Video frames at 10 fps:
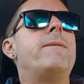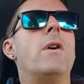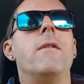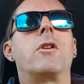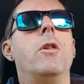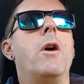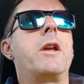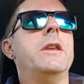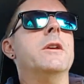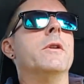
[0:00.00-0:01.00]
5
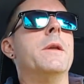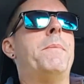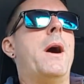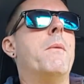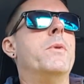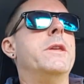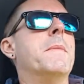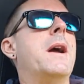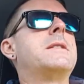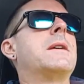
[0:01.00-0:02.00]
o'clock and you're at the pub with your
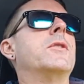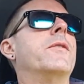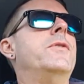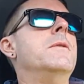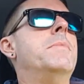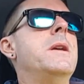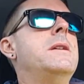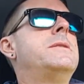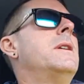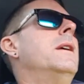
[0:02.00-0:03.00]
mates having a few
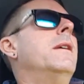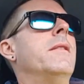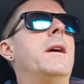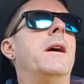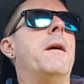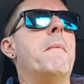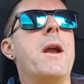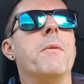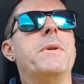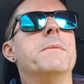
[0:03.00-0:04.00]
beers, it
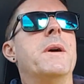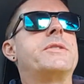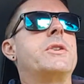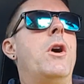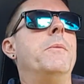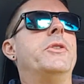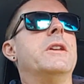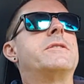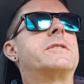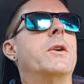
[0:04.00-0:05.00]
may not be the best time to
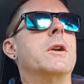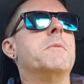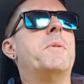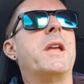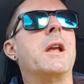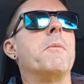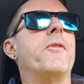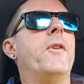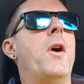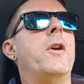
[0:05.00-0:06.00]
necessarily be picking up
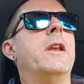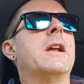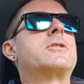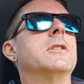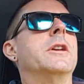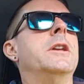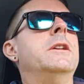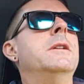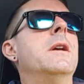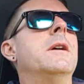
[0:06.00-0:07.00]
the phone and
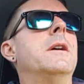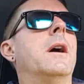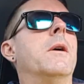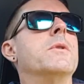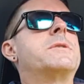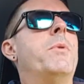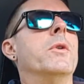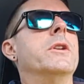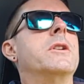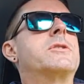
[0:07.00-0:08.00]
actually
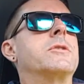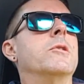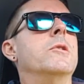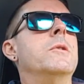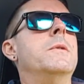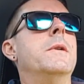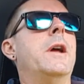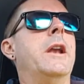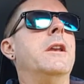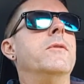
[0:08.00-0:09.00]
responding to
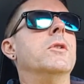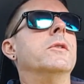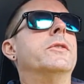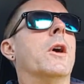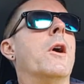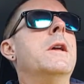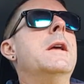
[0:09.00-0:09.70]
an interview. So